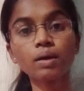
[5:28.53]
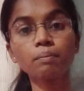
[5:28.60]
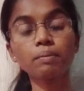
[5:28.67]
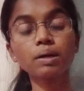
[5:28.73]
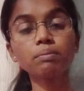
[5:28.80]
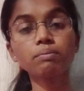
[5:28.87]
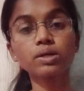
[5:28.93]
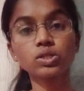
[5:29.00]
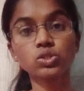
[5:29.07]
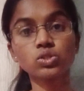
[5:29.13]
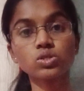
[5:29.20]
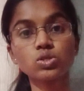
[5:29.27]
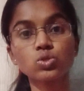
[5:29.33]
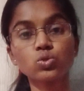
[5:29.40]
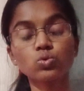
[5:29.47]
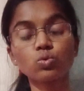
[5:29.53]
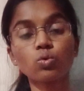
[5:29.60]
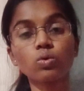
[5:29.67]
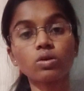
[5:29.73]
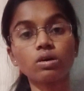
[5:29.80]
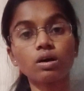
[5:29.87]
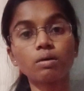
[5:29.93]
main measures to
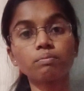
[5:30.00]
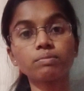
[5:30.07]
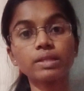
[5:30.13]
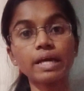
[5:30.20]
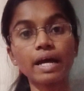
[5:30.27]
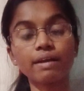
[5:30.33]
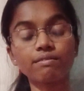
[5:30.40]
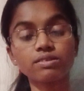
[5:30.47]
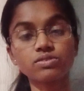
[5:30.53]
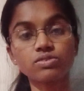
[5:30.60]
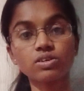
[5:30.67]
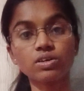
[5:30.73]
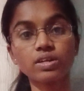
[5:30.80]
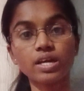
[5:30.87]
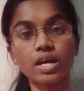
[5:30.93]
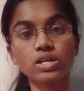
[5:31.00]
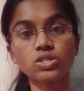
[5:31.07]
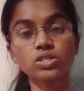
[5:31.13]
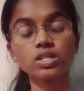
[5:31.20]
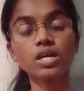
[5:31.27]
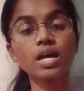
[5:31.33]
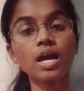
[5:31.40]
overcome the adverse drug
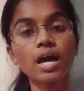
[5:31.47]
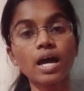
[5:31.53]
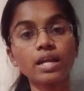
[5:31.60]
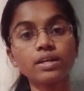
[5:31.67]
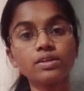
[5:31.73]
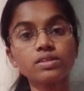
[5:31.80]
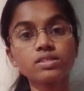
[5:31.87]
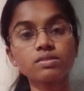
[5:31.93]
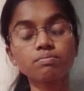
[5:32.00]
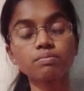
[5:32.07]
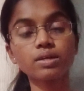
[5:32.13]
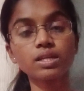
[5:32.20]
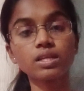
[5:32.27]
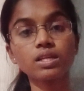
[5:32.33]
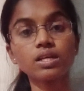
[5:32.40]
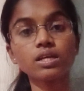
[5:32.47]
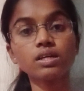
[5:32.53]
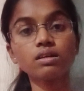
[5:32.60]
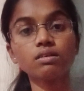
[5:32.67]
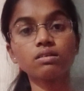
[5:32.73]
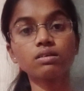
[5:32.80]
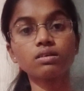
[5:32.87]
reaction. And it is
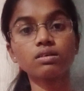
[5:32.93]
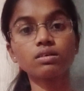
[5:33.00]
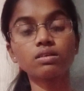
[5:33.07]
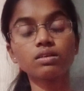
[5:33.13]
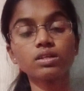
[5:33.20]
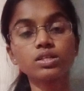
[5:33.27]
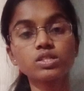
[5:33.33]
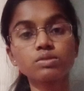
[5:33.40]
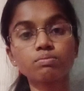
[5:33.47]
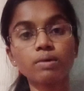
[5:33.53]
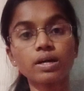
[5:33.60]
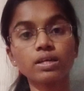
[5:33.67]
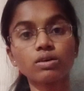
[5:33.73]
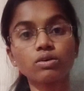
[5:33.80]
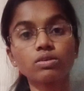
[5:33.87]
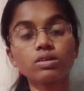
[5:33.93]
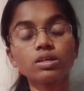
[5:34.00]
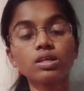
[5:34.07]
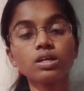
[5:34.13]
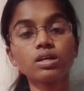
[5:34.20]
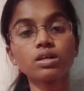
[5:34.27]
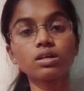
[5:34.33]
mainly released by, or
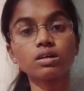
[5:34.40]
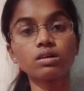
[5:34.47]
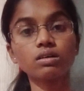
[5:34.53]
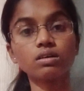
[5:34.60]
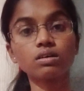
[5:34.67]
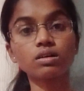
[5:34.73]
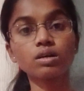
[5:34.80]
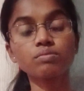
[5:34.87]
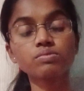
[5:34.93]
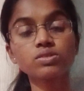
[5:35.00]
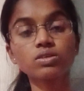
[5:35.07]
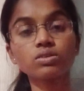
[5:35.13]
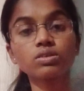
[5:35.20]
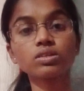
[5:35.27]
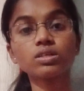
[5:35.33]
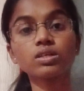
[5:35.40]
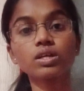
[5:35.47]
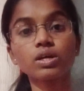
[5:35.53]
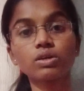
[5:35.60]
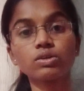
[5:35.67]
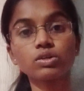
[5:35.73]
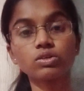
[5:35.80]
comes under the
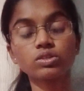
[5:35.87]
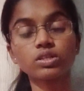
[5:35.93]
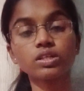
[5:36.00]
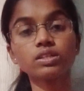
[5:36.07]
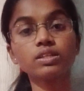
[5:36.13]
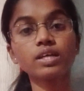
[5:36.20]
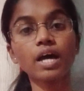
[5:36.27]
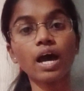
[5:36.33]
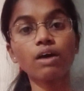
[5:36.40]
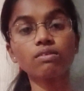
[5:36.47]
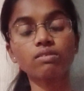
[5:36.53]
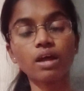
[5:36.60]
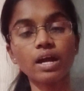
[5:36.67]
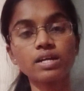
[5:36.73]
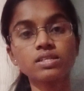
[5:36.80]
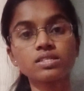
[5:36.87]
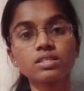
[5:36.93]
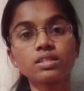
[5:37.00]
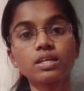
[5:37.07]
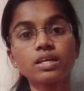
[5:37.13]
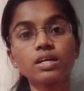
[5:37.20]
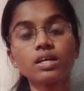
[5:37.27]
regulatory authority. They have rights,
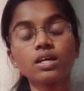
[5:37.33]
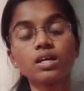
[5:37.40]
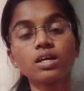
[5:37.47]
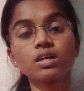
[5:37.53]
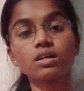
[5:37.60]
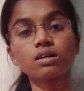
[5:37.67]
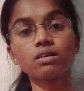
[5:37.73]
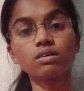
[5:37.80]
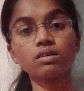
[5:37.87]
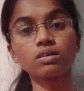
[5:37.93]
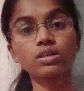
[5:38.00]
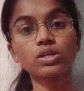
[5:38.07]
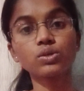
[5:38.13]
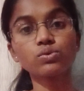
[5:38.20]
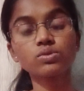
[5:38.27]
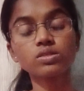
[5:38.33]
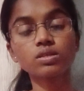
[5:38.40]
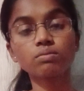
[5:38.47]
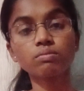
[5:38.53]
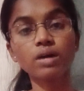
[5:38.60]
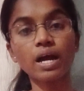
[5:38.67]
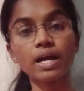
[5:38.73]
they give
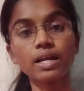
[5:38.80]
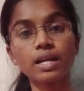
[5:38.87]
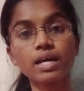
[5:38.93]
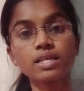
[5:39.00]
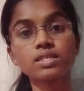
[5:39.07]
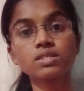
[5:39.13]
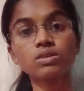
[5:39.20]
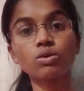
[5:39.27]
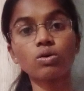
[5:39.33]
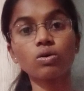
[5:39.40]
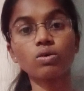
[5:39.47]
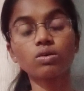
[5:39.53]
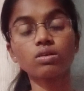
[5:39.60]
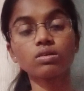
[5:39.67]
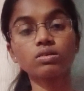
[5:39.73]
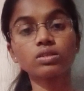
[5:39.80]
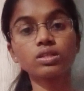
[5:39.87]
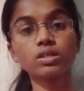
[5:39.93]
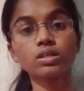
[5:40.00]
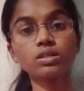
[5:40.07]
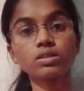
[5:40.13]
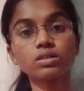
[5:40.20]
some guidelines, or
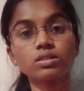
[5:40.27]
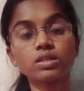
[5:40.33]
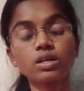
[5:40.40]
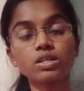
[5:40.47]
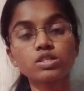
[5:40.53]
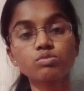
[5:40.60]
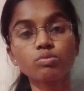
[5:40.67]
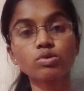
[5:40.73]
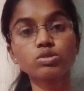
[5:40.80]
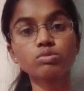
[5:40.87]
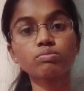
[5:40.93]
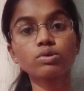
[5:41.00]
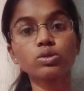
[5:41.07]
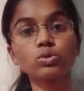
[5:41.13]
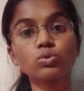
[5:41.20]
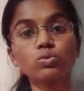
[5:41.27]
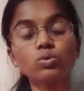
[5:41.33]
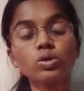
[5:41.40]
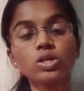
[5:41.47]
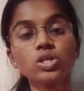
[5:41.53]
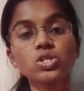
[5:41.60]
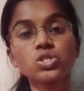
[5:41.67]
they are responsible to
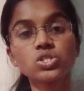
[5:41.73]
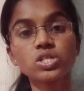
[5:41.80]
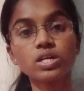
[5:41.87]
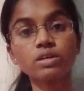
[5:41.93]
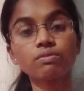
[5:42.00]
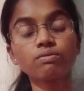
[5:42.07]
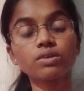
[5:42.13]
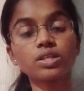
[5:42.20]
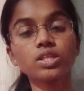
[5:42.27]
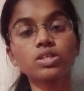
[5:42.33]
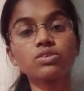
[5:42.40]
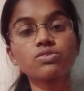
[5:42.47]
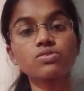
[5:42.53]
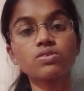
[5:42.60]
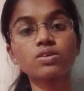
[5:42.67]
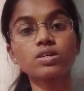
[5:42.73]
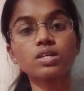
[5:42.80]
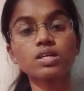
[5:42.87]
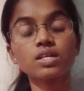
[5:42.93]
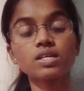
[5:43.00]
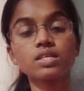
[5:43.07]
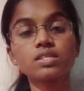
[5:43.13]
check whether the drug
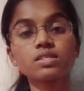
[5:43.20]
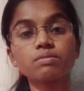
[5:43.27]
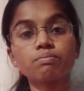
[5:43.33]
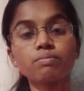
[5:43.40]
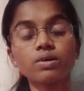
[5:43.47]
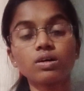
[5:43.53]
its